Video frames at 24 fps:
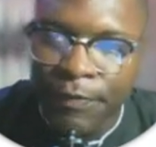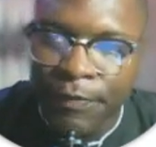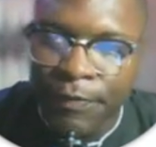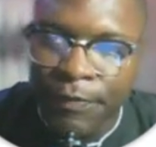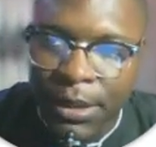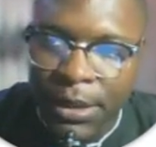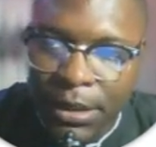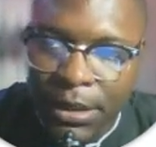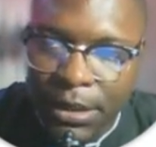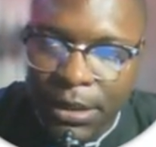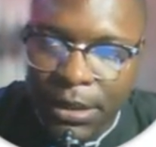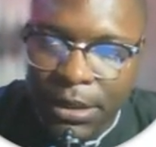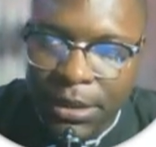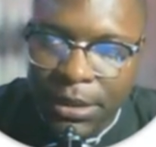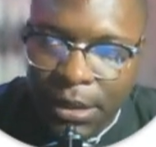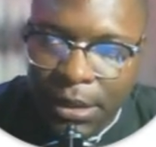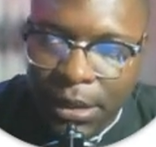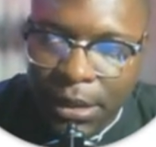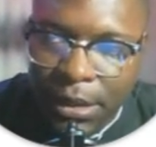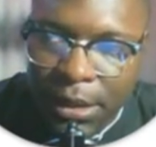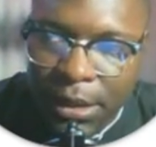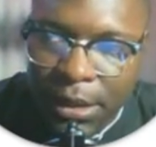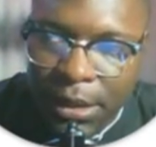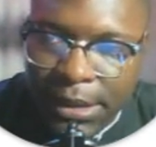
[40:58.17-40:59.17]
and share
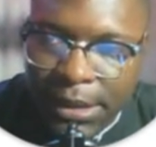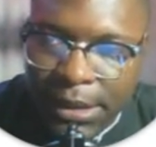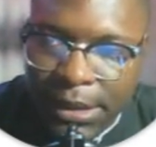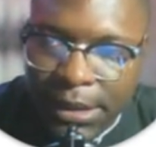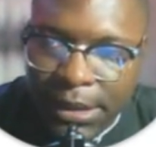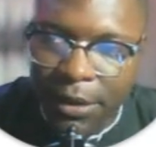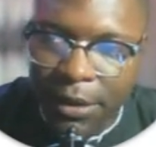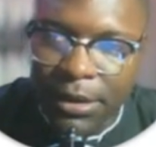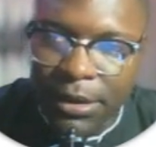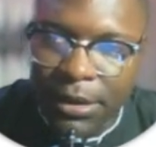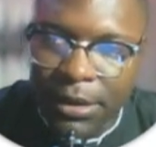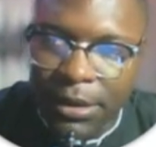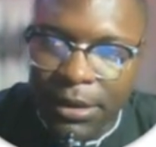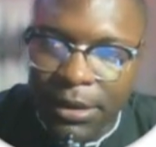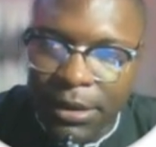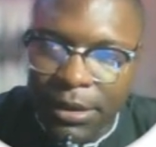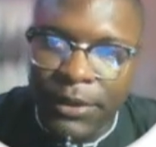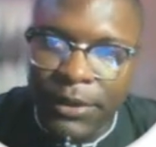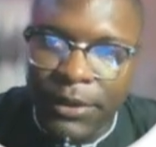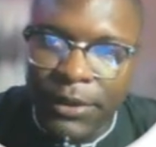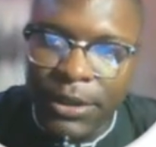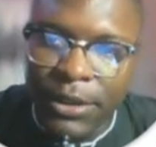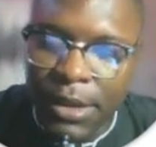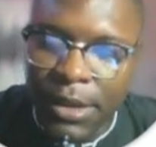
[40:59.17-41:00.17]
to your peers too
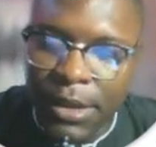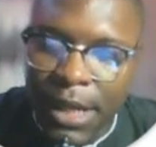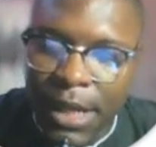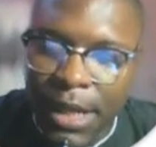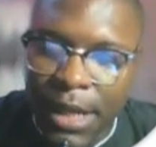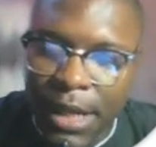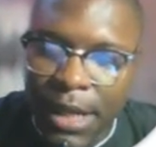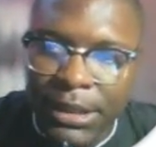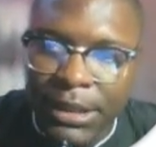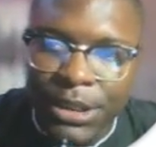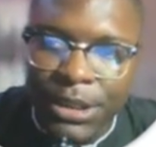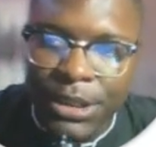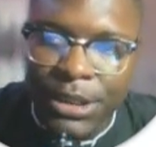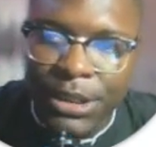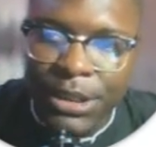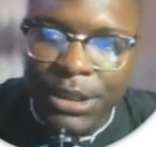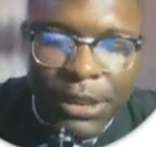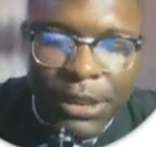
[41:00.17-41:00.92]
to learn from